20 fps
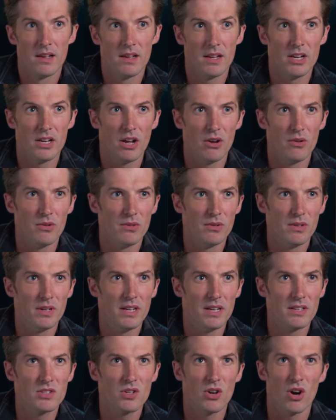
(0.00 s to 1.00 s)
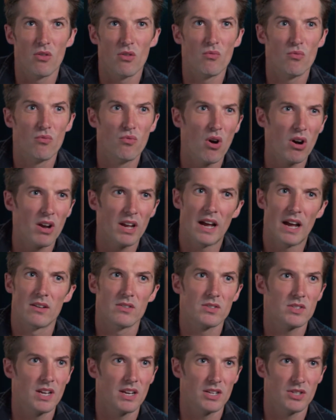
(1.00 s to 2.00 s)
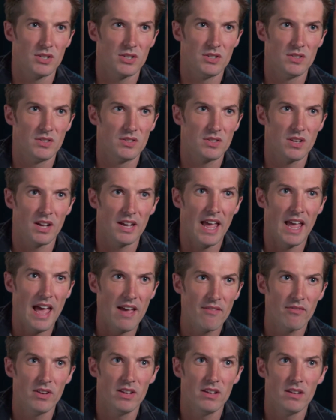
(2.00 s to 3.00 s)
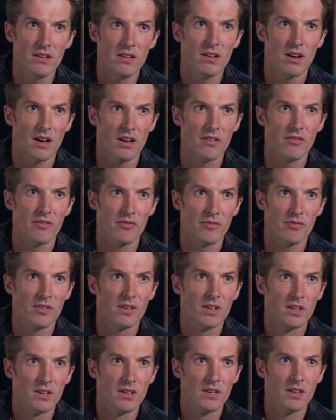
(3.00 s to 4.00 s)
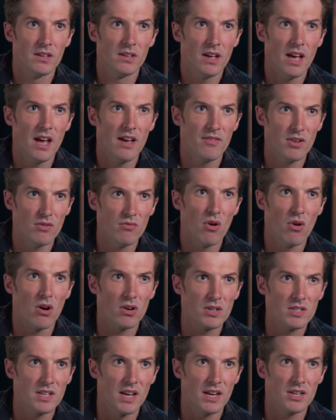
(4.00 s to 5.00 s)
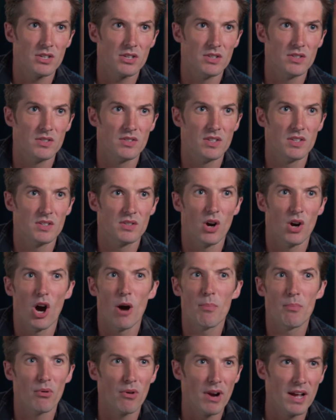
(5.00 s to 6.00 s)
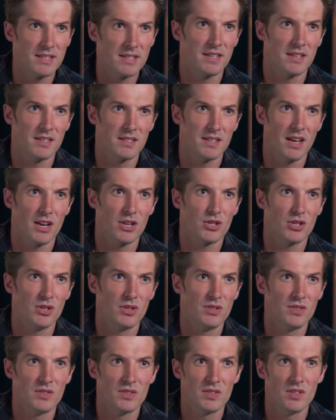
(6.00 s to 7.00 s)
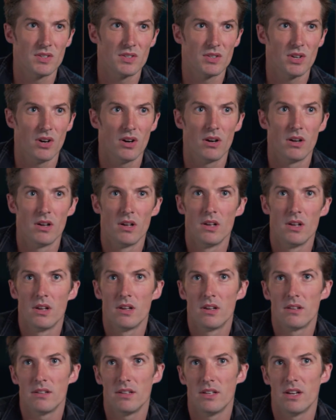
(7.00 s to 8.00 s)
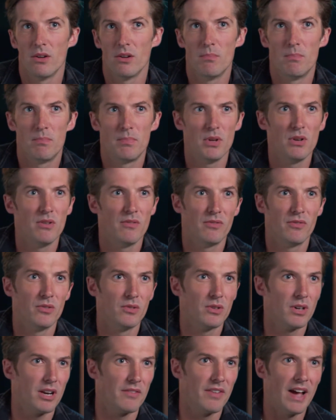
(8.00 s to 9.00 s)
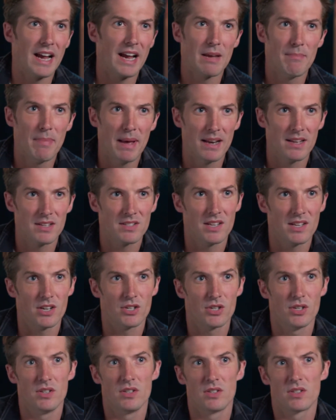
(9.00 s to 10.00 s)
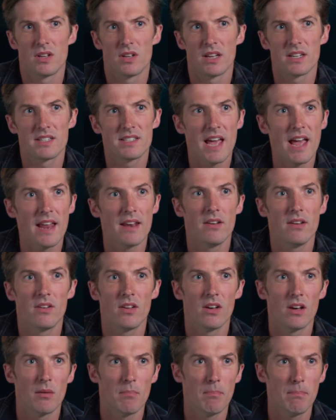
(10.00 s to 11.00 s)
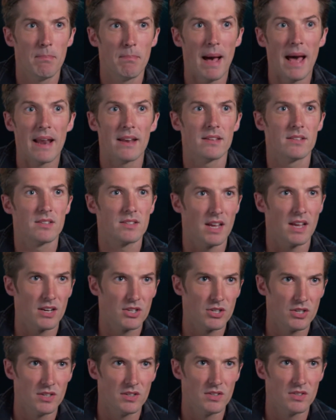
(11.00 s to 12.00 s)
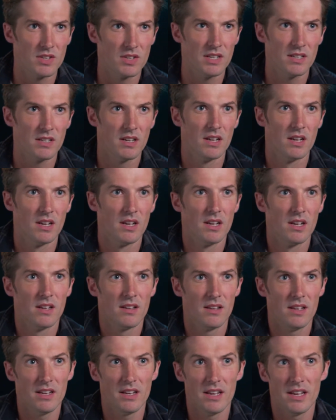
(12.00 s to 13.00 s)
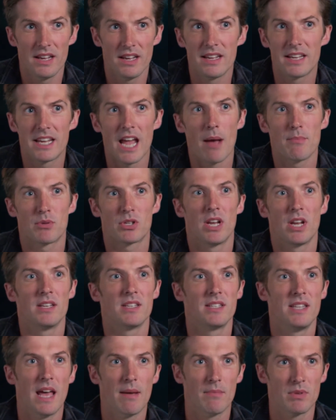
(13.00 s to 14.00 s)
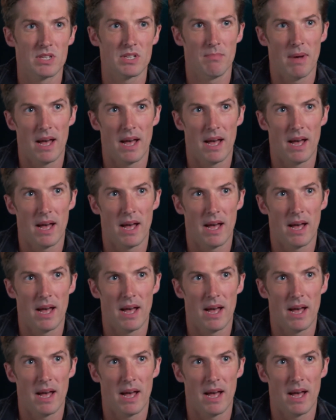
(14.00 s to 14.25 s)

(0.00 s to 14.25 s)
You know, it's got rock out sections, like heavy kind of heavy rock sections. It's got operatic sections. It's got, you know, beautiful kind of a cappella sections, like tender ballad sections. It, it, it encapsulates them as a